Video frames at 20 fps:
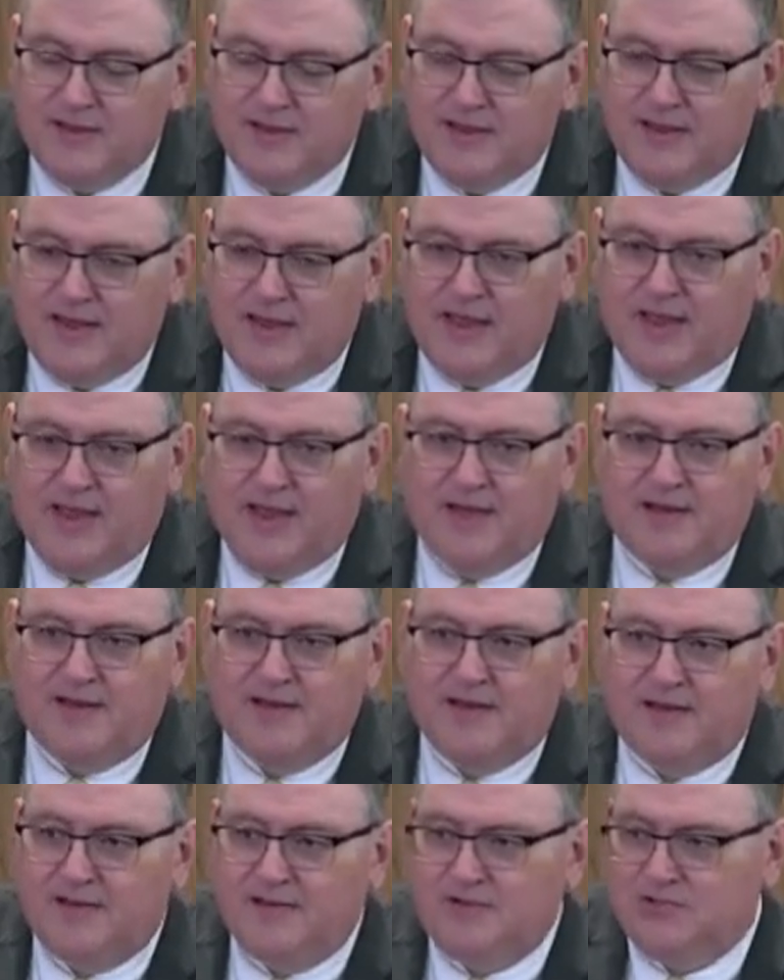
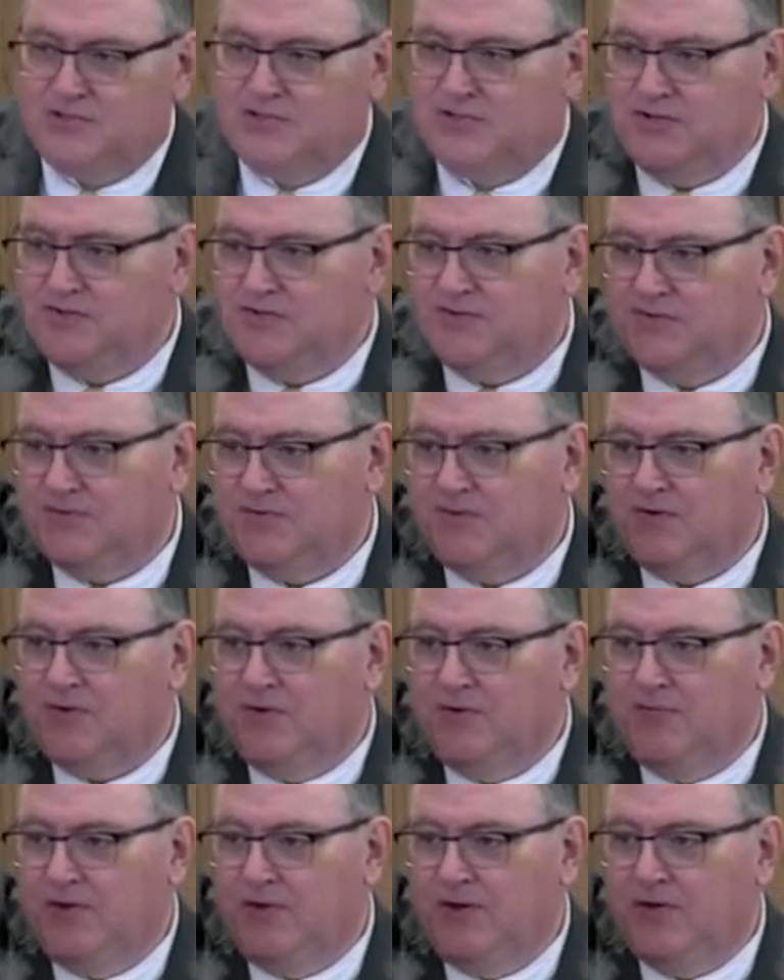and she's
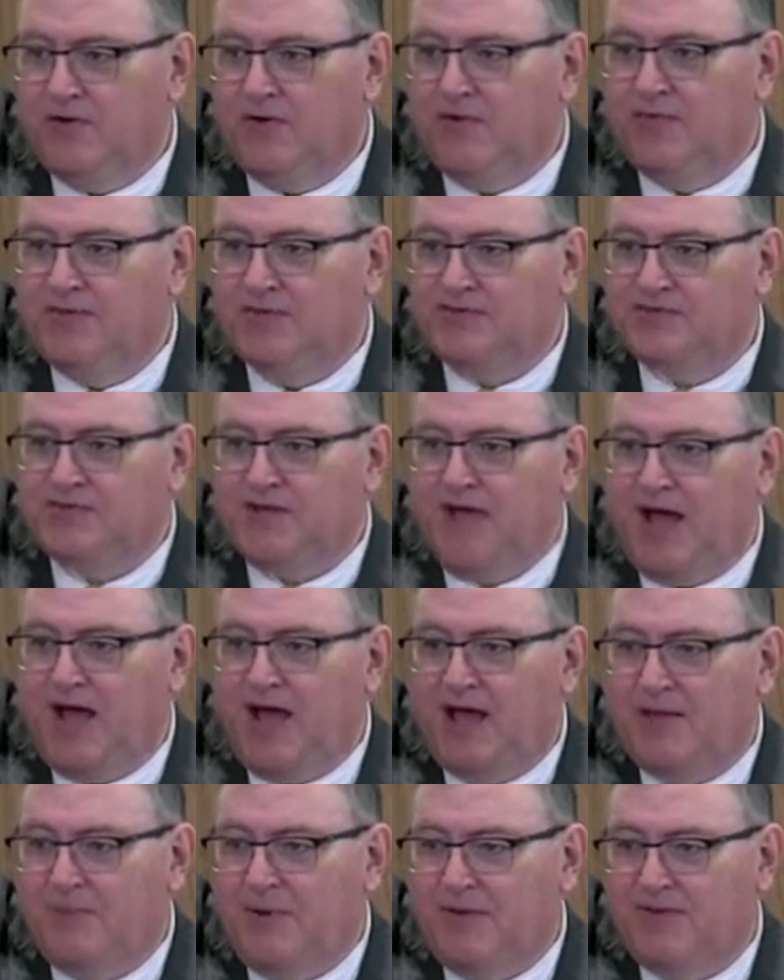over here on the
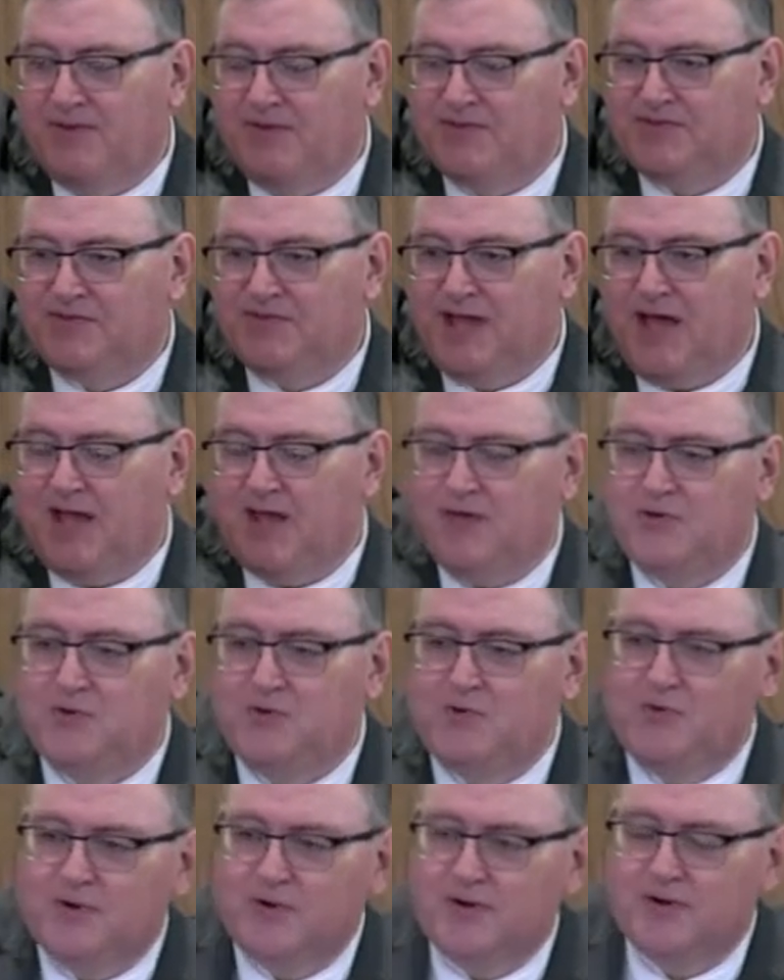side by this side
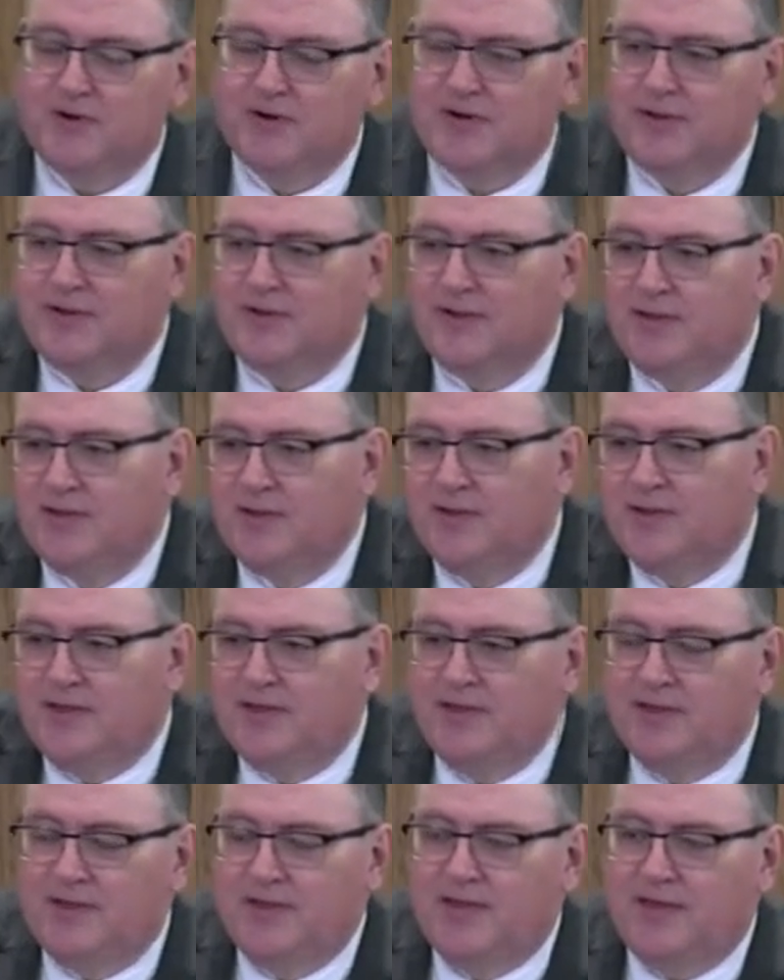door.
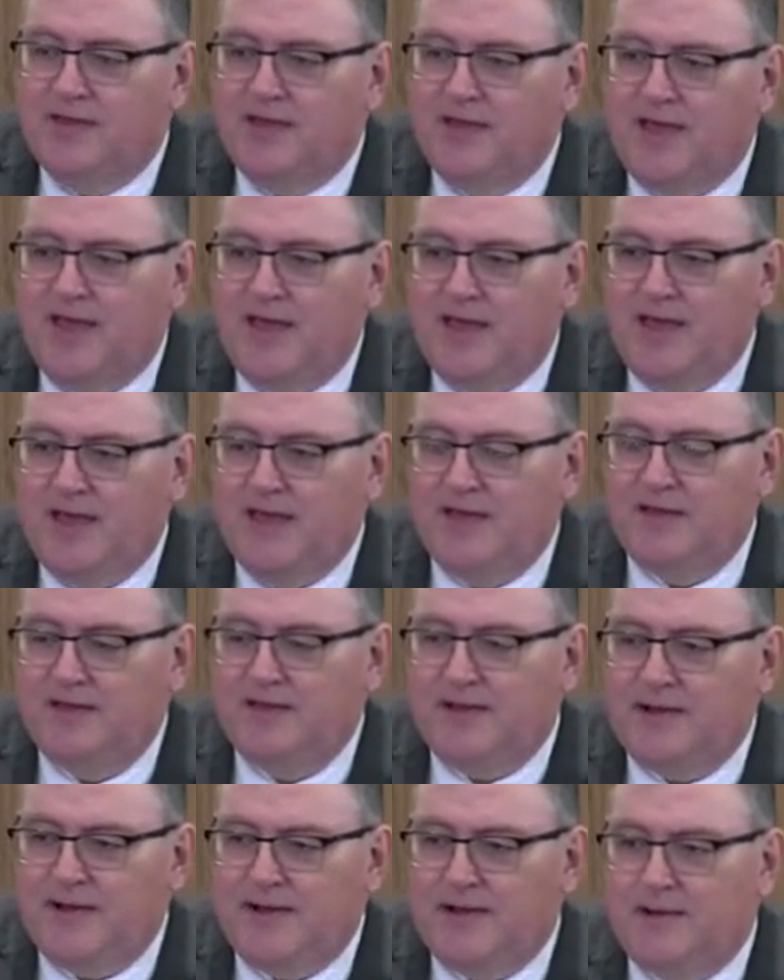And
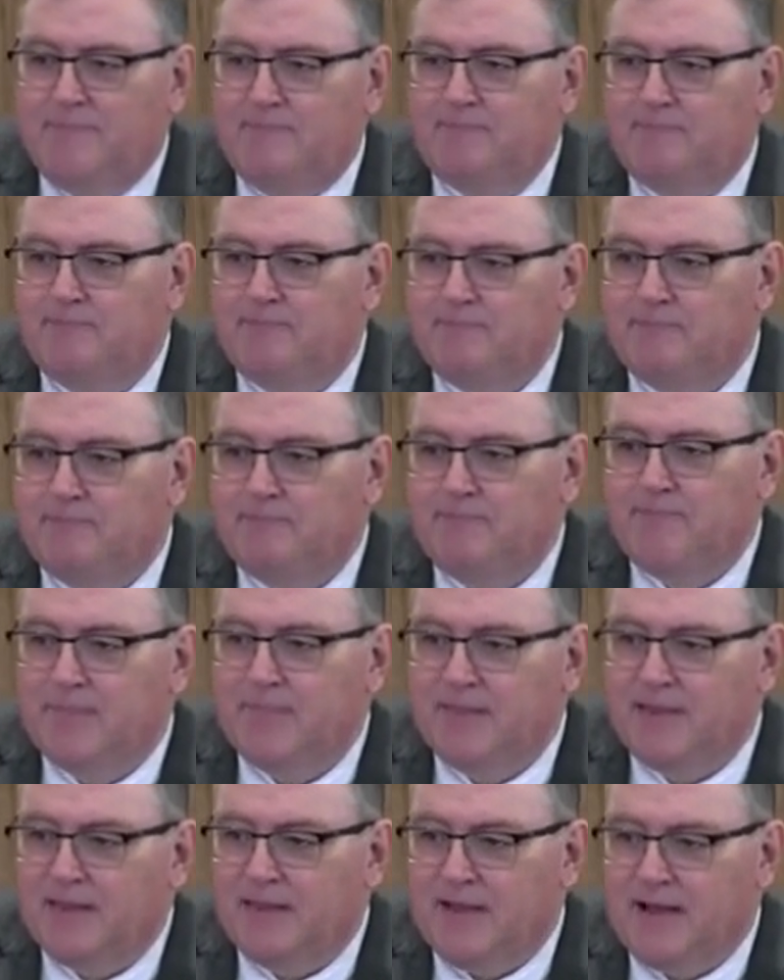
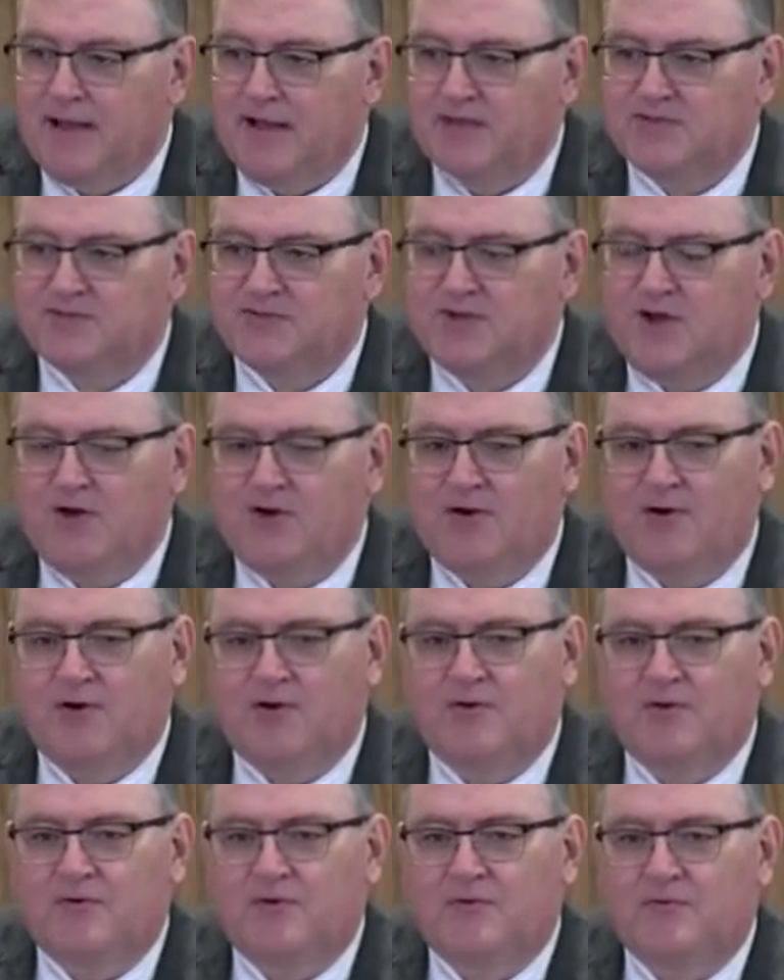I saw
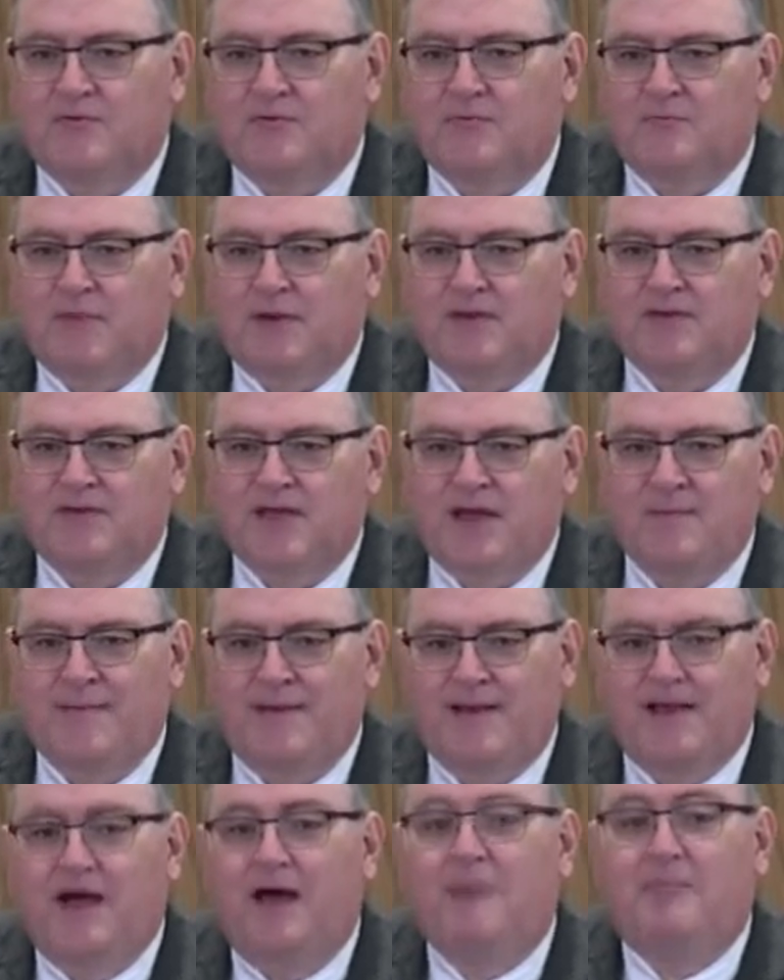her. By the time
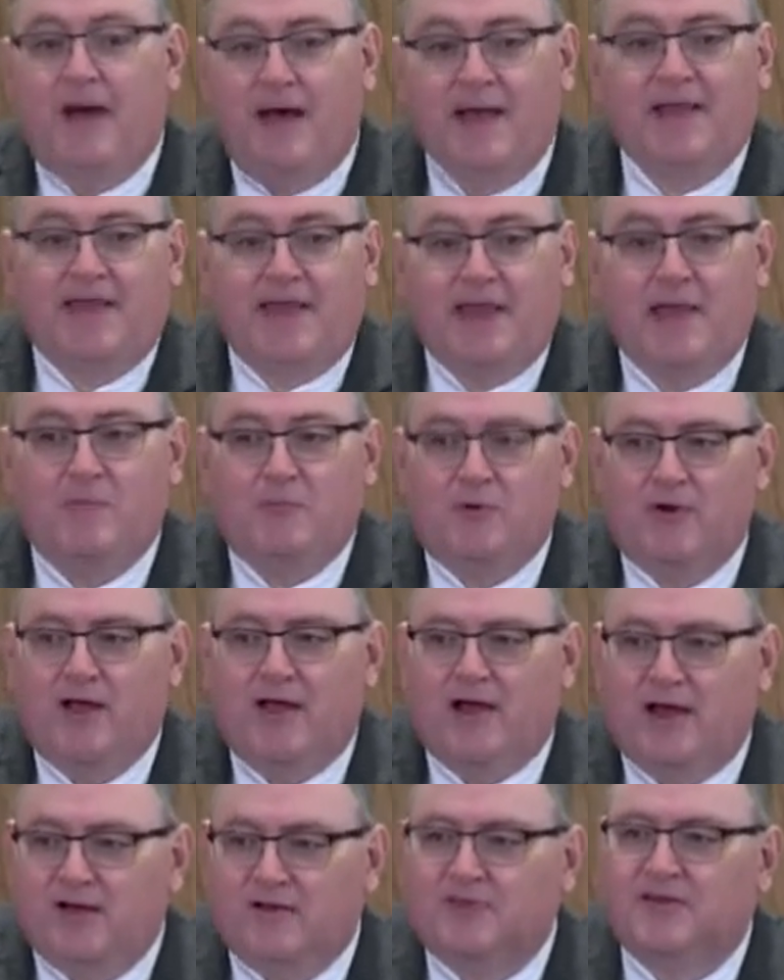I got my camera
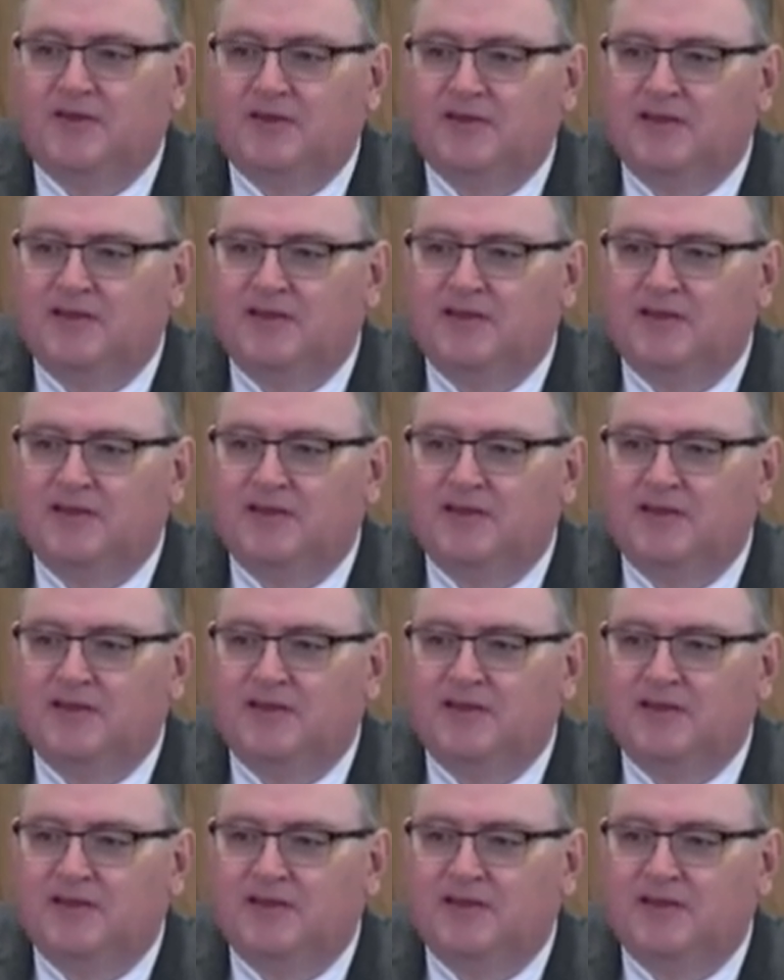out,